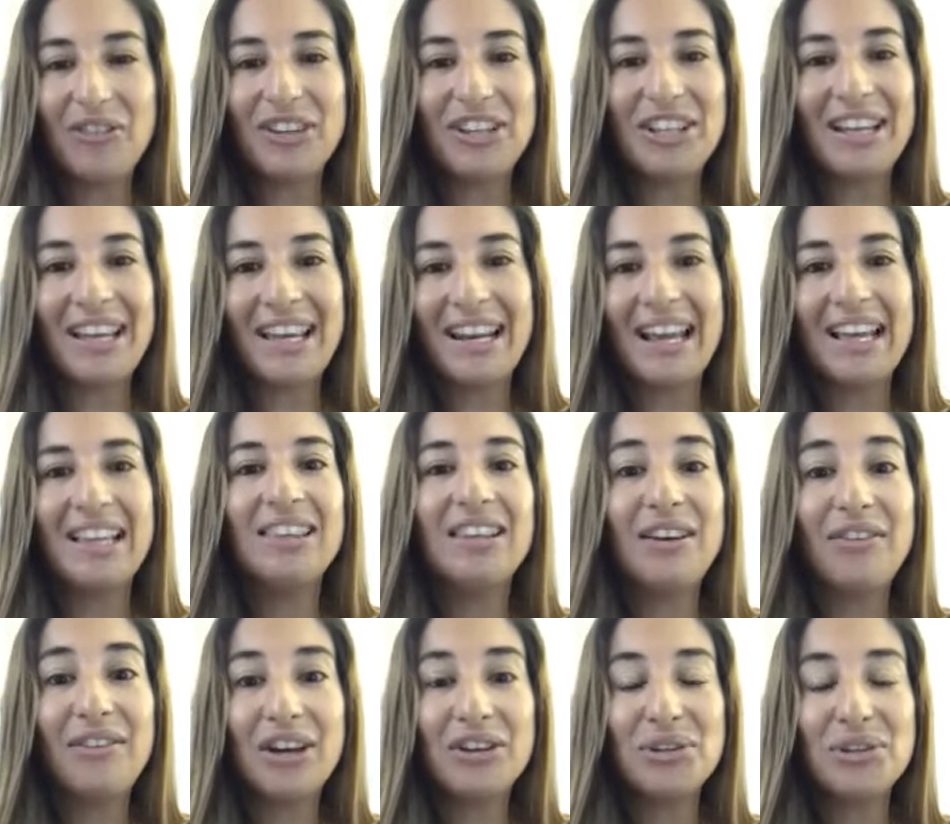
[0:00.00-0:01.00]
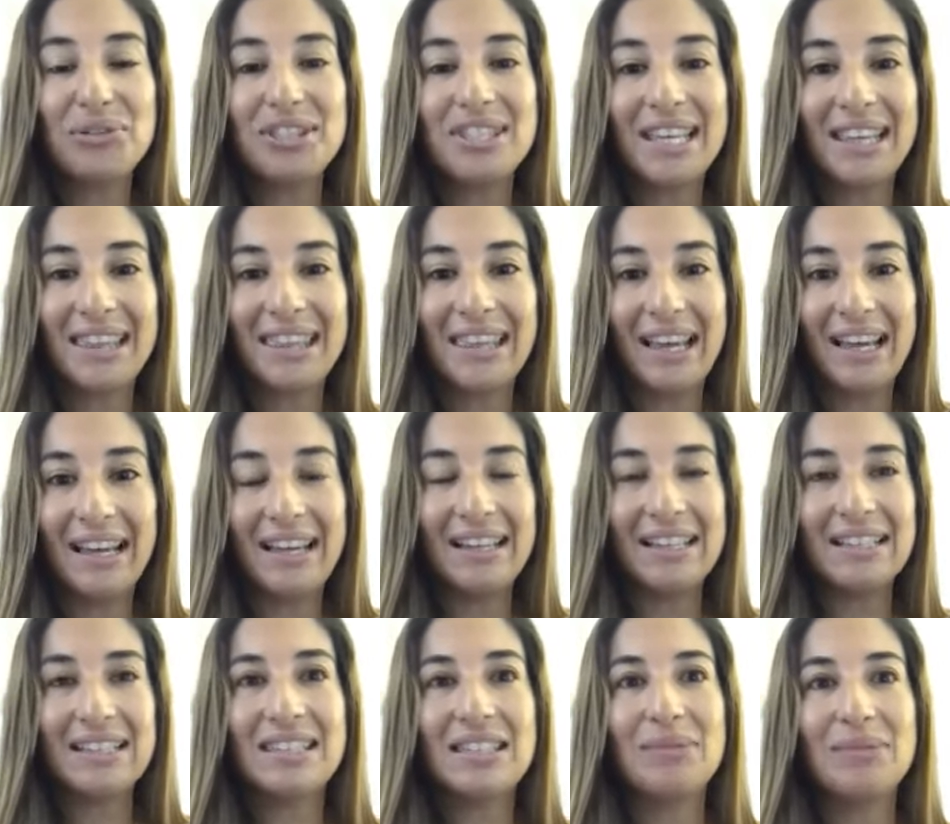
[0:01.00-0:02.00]
And I love how you said that
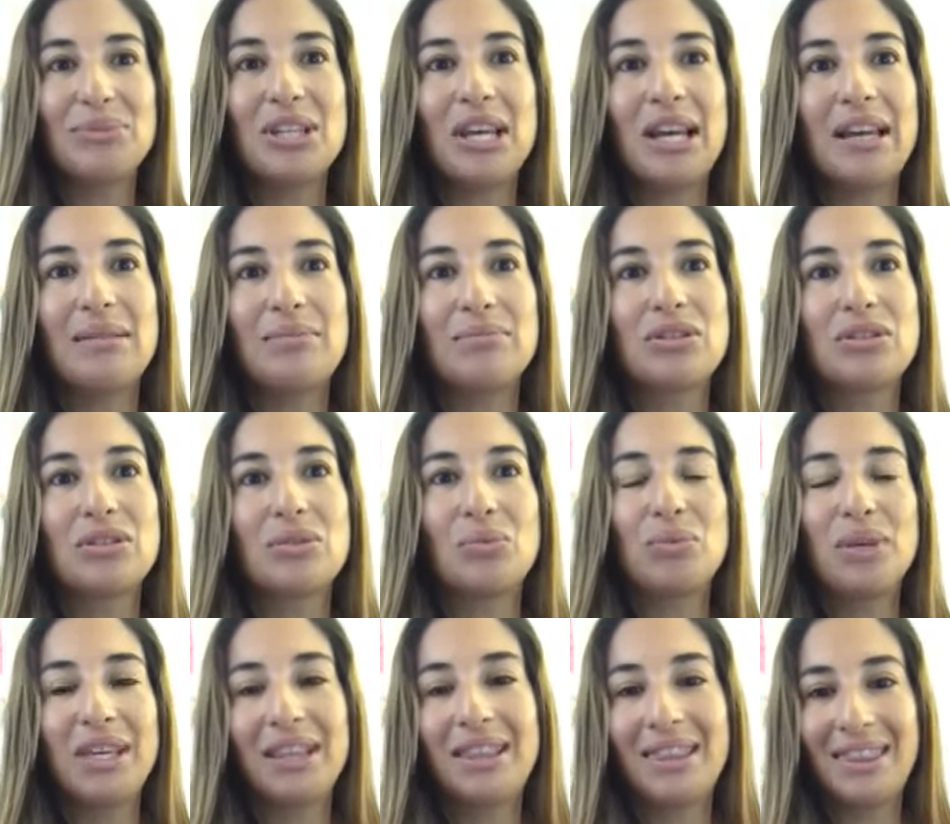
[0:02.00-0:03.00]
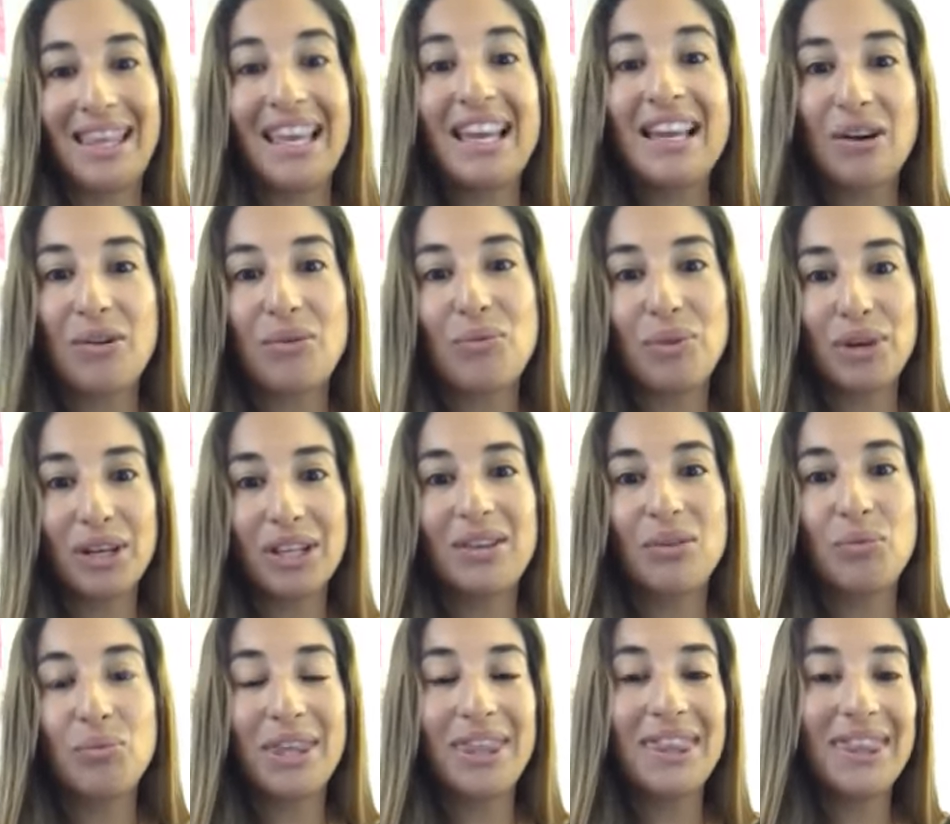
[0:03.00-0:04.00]
sometimes we think our
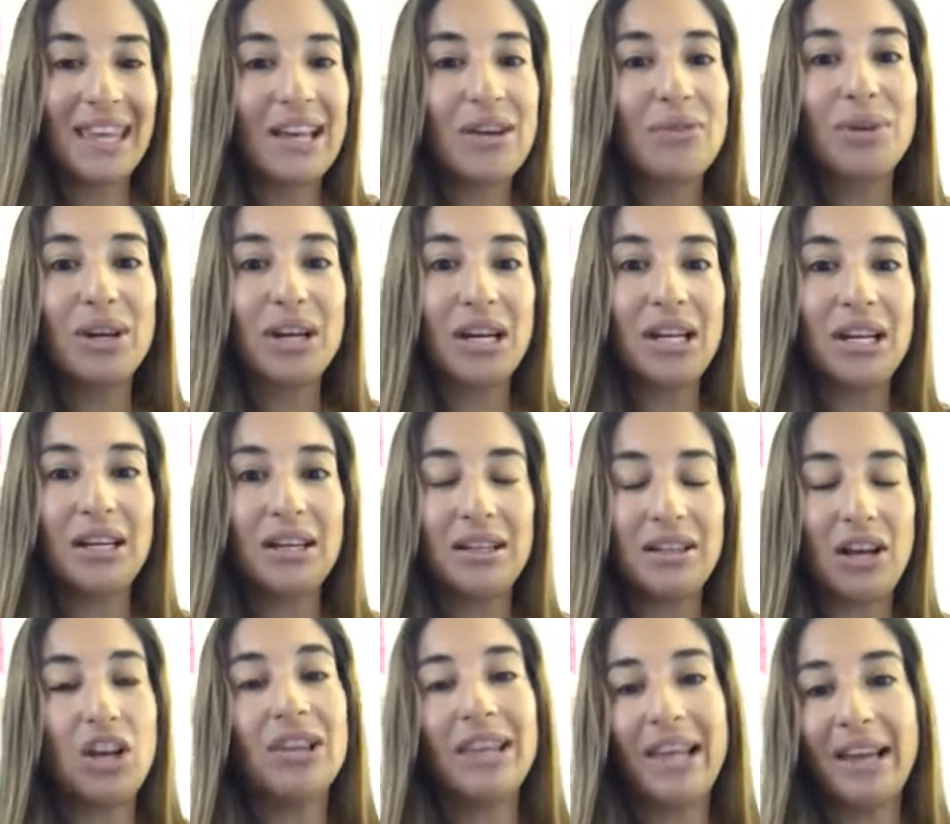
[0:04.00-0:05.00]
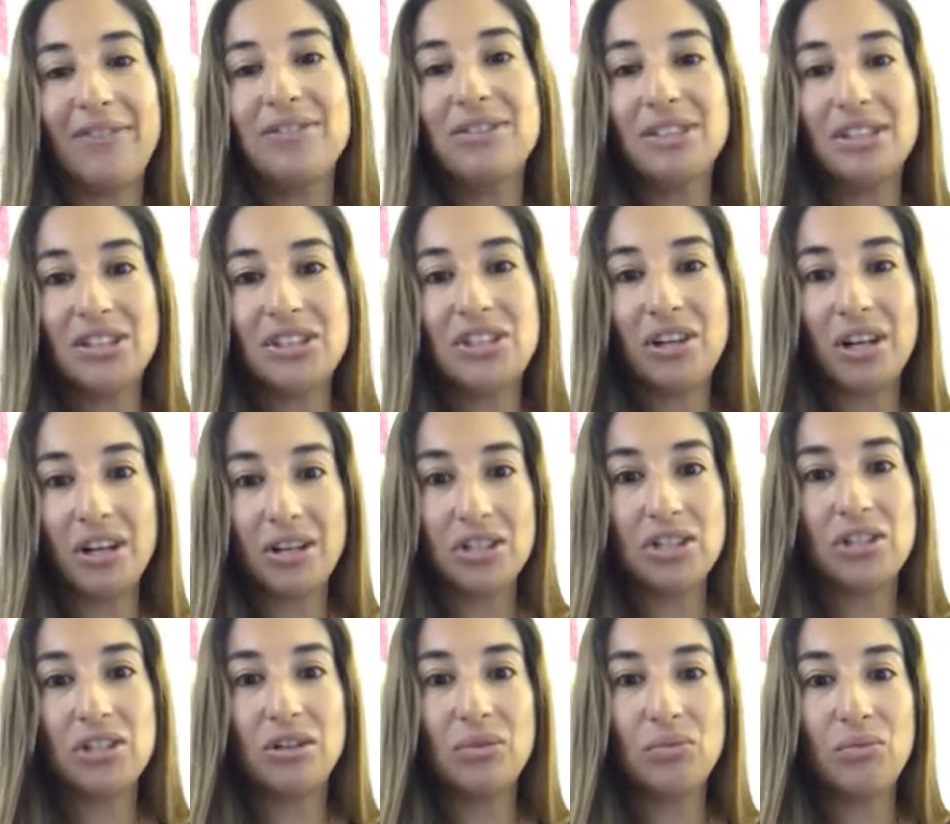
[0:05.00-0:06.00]
life is gonna turn out a
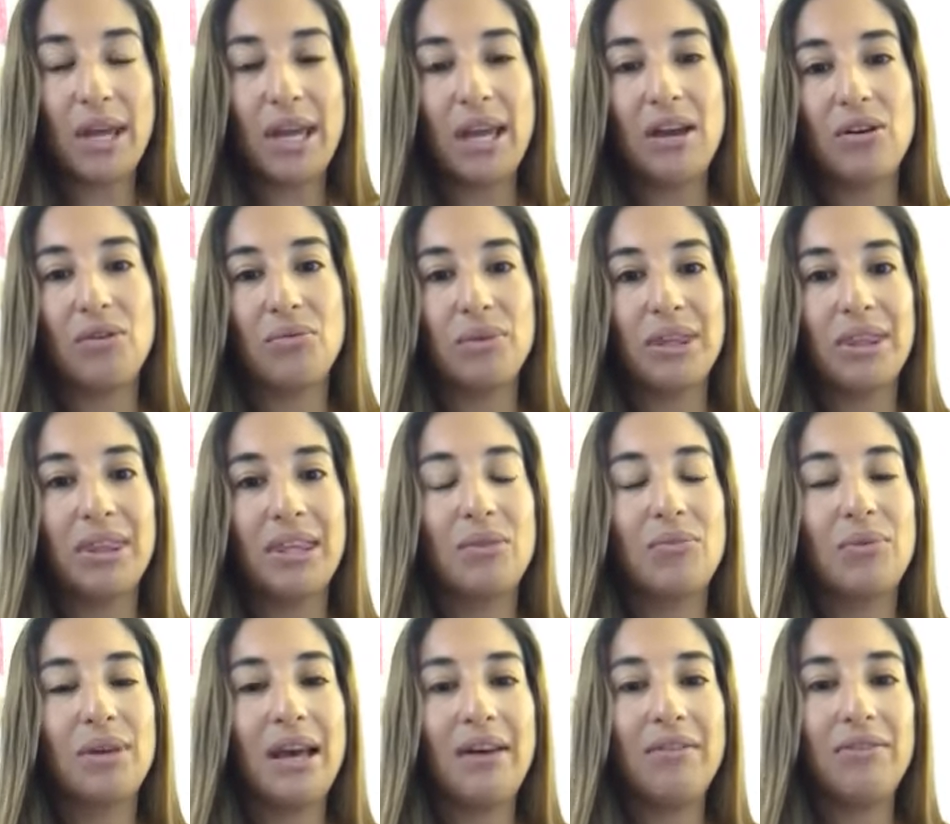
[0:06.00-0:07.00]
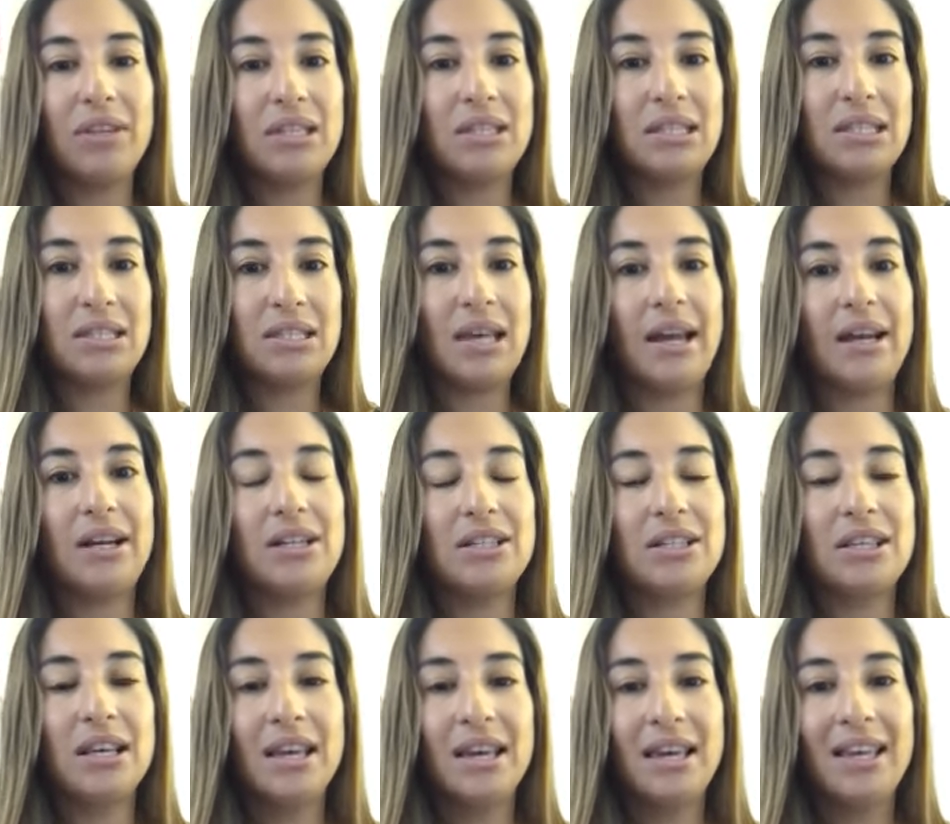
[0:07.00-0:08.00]
certain way, or we think we have these desires,
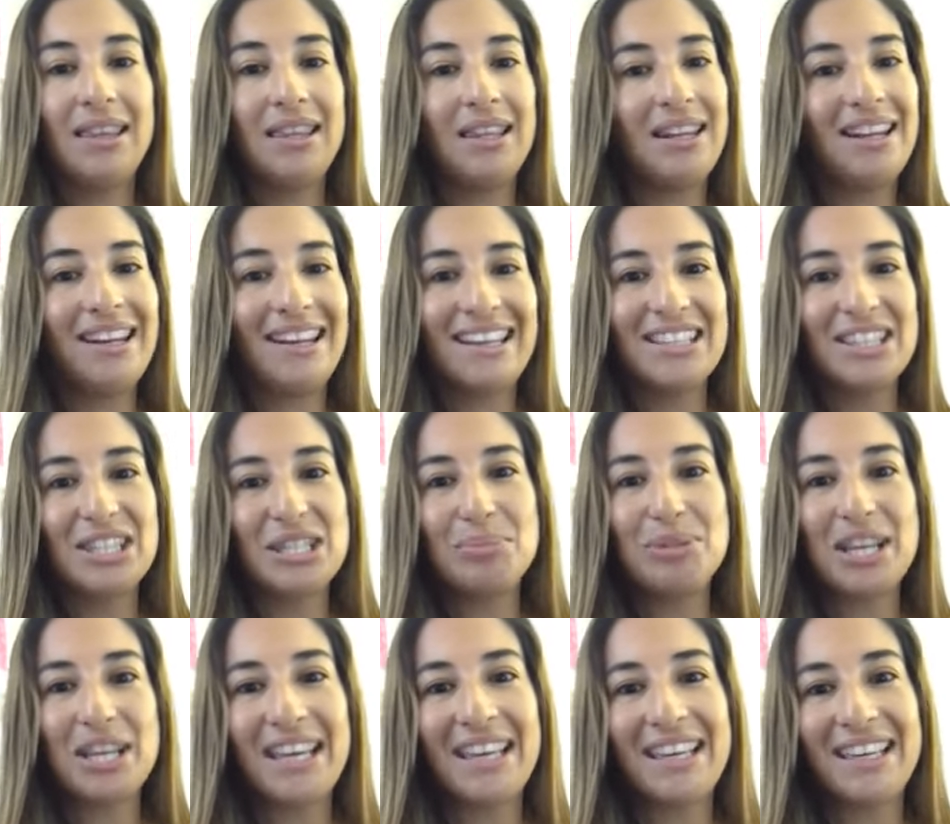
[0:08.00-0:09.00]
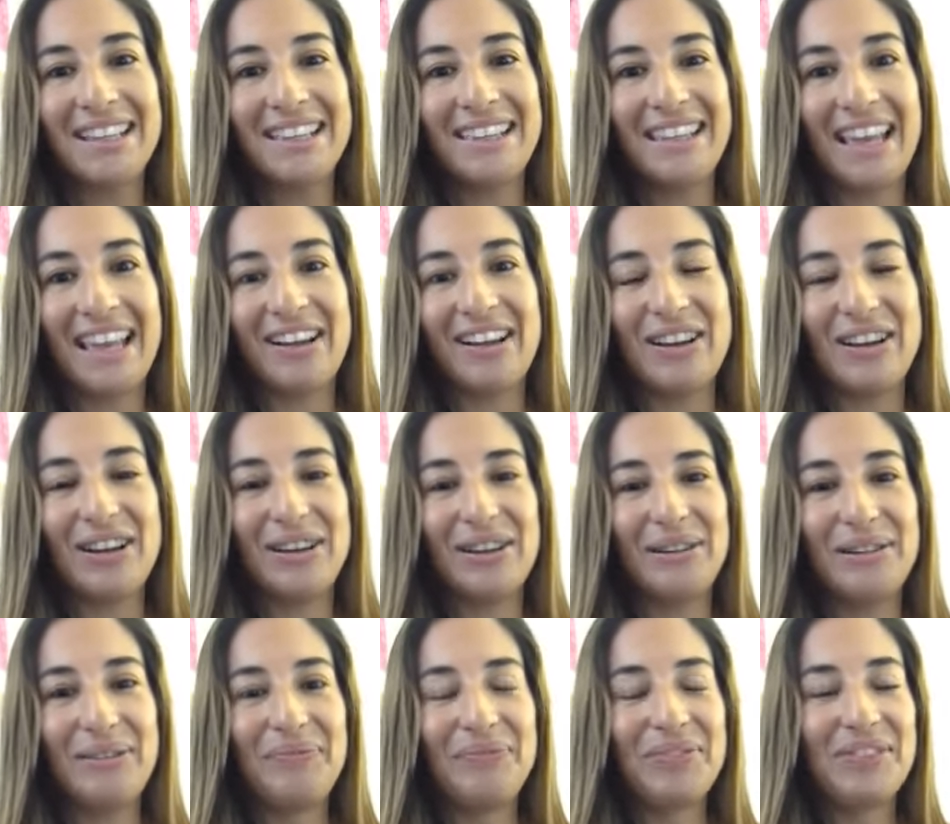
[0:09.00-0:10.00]
and then it ends up taking like a